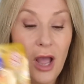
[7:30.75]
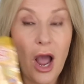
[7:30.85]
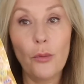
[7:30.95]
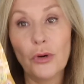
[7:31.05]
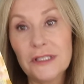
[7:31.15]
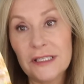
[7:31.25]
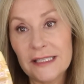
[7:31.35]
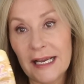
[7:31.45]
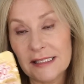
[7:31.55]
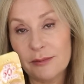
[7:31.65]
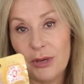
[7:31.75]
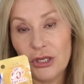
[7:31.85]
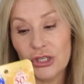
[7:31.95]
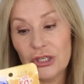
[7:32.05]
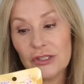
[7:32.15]
I wanted to take some
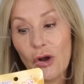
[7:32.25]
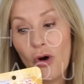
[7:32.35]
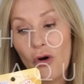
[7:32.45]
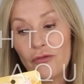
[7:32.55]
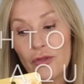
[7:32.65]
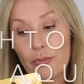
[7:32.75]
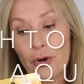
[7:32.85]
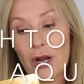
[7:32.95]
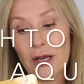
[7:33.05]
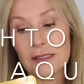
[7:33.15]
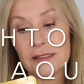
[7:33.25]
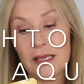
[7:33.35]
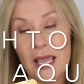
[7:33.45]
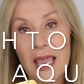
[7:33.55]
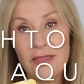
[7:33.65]
pictures of the products
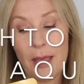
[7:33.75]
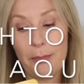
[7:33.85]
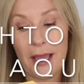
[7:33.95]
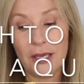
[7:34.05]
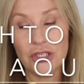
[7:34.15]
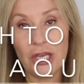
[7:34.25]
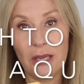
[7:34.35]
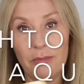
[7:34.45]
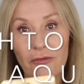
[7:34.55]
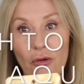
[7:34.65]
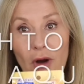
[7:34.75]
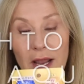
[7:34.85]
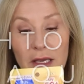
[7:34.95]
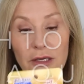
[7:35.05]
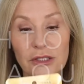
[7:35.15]
in their packaging before I
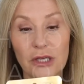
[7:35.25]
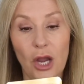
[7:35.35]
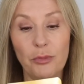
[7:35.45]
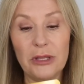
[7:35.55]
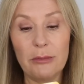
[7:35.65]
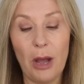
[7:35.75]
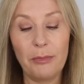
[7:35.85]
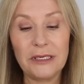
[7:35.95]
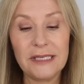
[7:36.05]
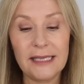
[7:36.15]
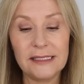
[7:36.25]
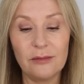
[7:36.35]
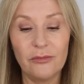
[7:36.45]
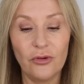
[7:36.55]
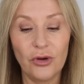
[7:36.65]
could open them up and test
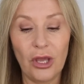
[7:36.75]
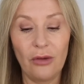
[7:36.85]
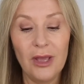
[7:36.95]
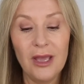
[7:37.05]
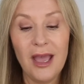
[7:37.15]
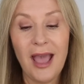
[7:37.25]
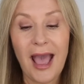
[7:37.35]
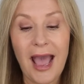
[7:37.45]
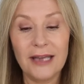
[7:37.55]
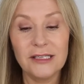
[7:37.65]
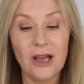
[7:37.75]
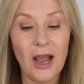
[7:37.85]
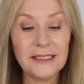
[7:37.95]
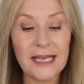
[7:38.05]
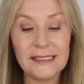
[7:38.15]
them for you. And
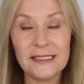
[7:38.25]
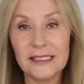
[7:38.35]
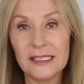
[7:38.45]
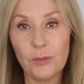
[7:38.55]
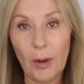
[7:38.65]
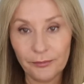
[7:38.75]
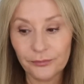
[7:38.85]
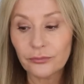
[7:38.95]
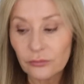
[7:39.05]
I tested this one.